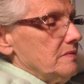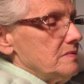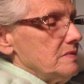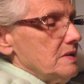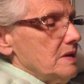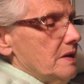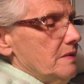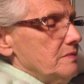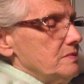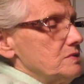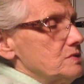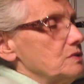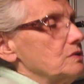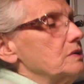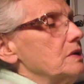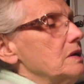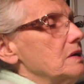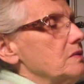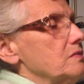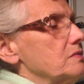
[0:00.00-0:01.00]
See how he's
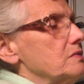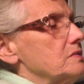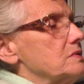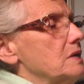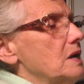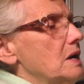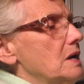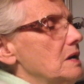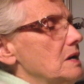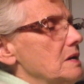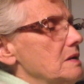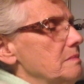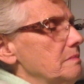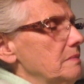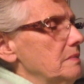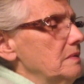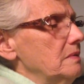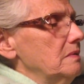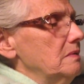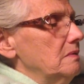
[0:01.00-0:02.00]
looking at the time?
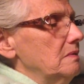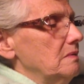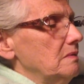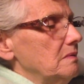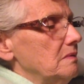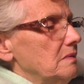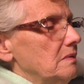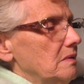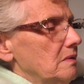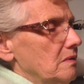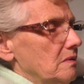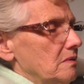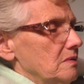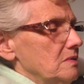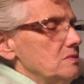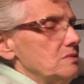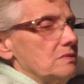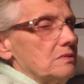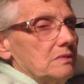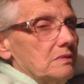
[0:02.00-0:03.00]
Oh,
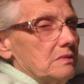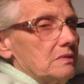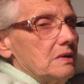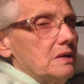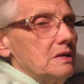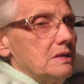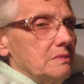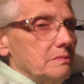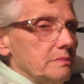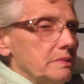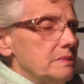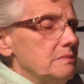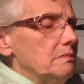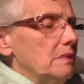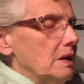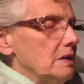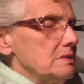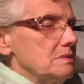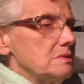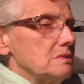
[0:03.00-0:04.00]
these are kind of big
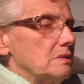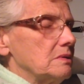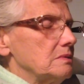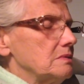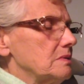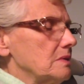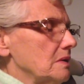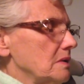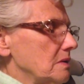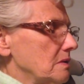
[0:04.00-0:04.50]
mice, aren't